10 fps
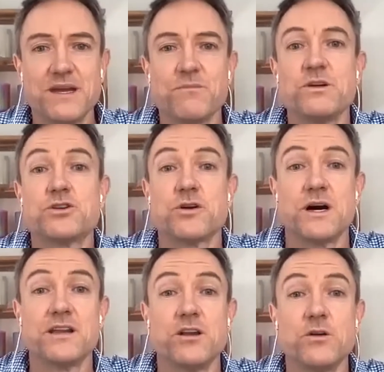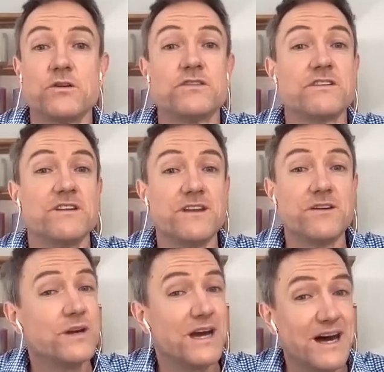and we try to lose as
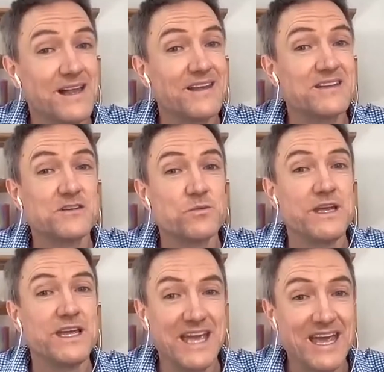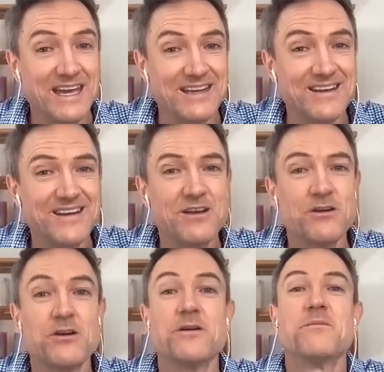little cartilage as we can
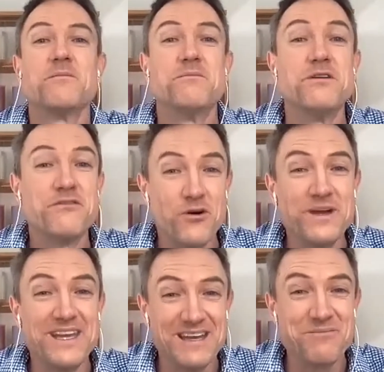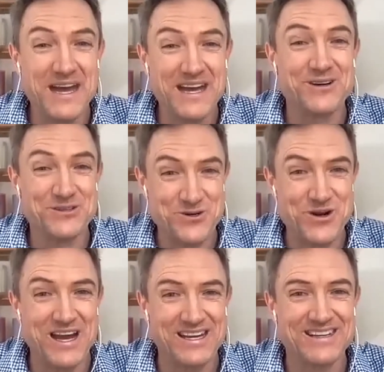before we get back on
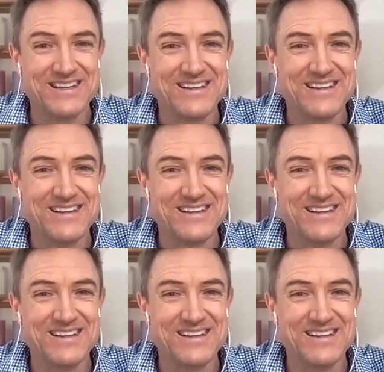track.